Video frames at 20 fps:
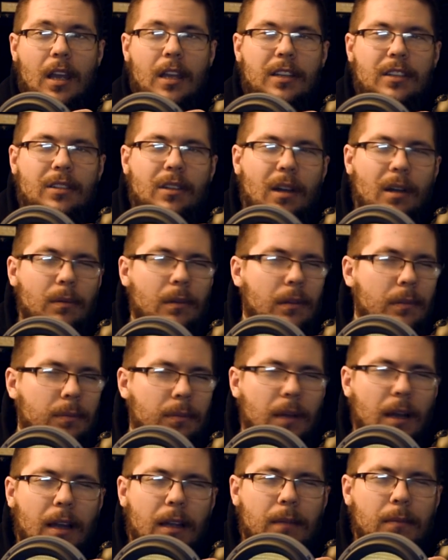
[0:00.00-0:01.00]
So
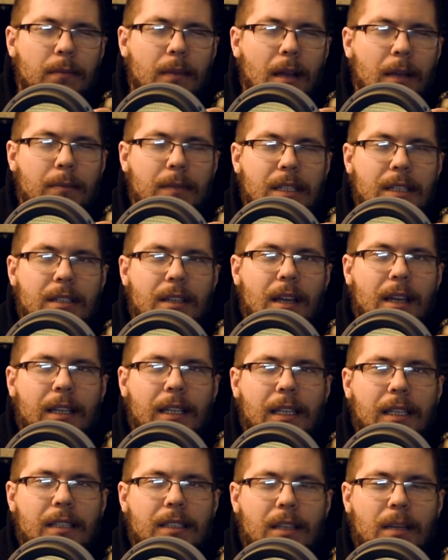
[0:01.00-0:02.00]
I'm
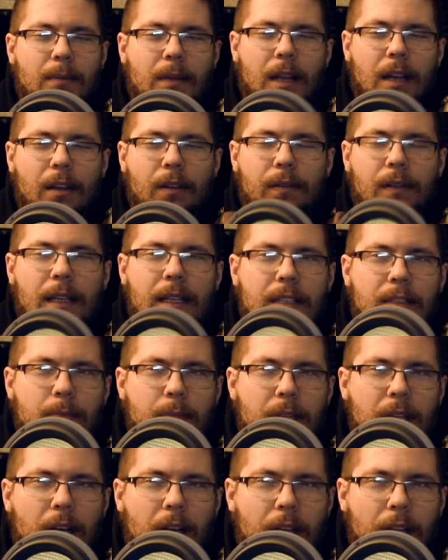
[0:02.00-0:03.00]
designing some kind of LEDs
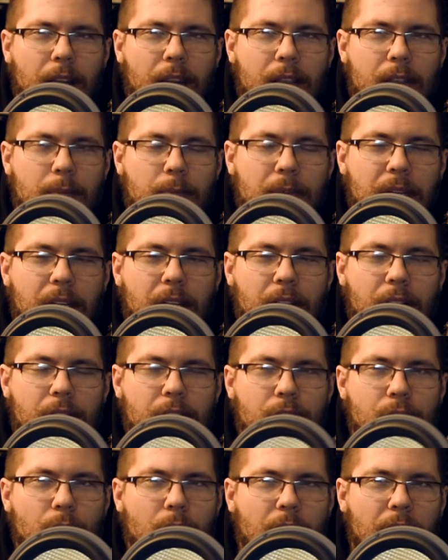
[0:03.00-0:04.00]
behind the
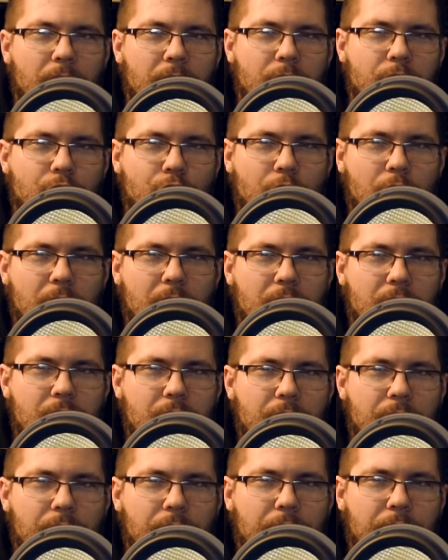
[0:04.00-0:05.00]
speaker, so I can
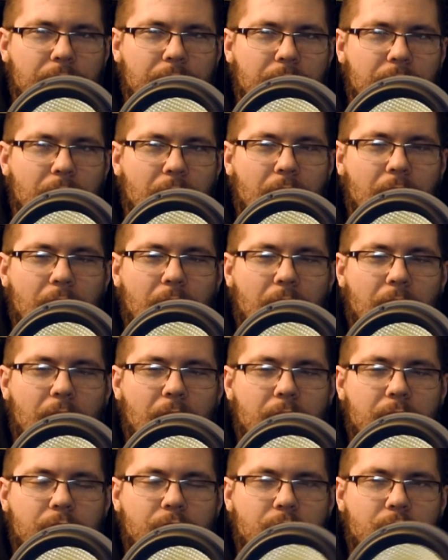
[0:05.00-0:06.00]
change the LED,
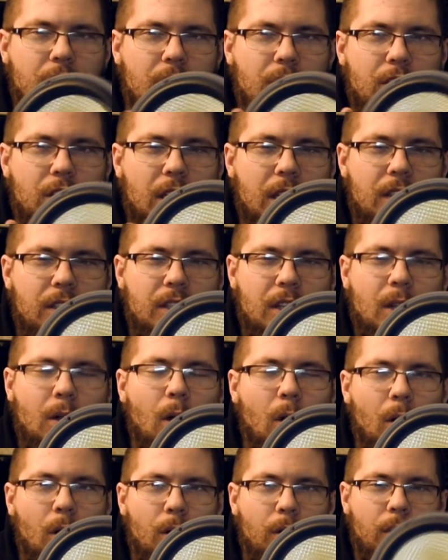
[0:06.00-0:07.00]
change the
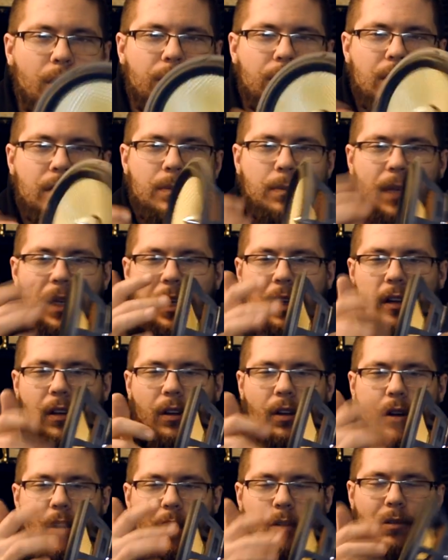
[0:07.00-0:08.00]
color of the
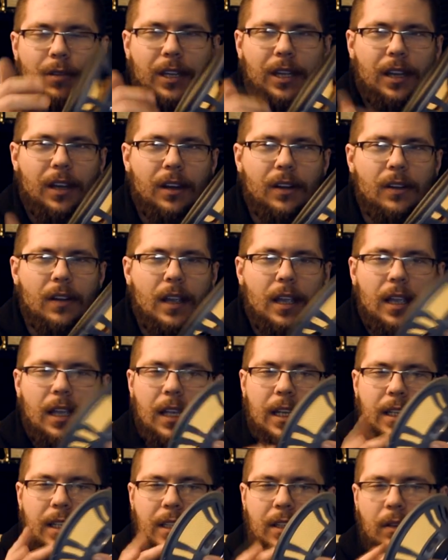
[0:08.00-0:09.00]
speaker cone here.
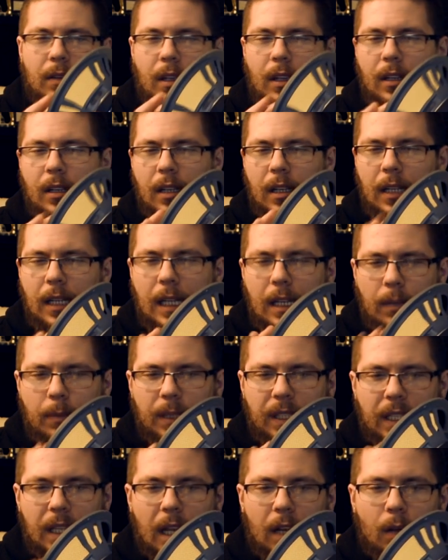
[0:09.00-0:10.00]
It is a little
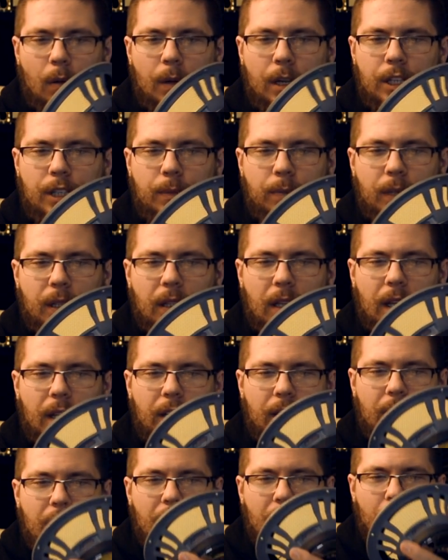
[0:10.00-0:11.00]
bit yellowish, but I
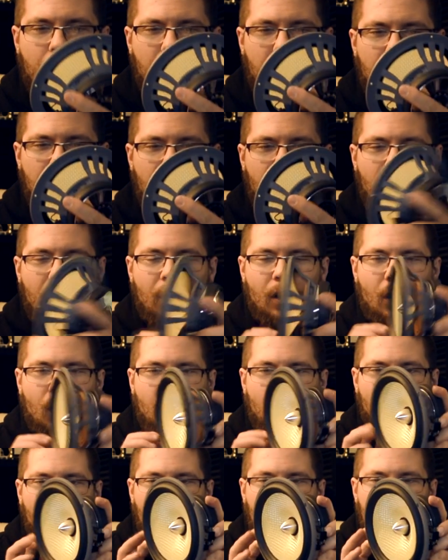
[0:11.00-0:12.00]
think it will
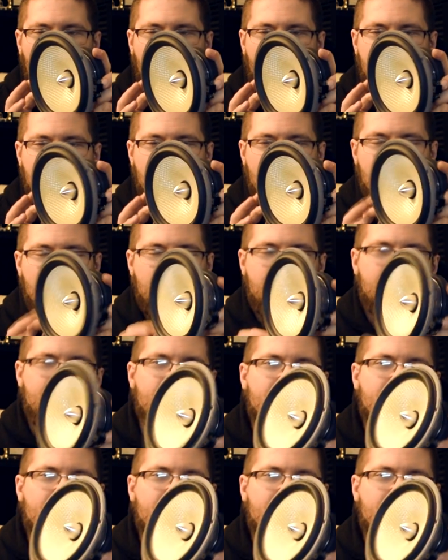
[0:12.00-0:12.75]
glow through nicely.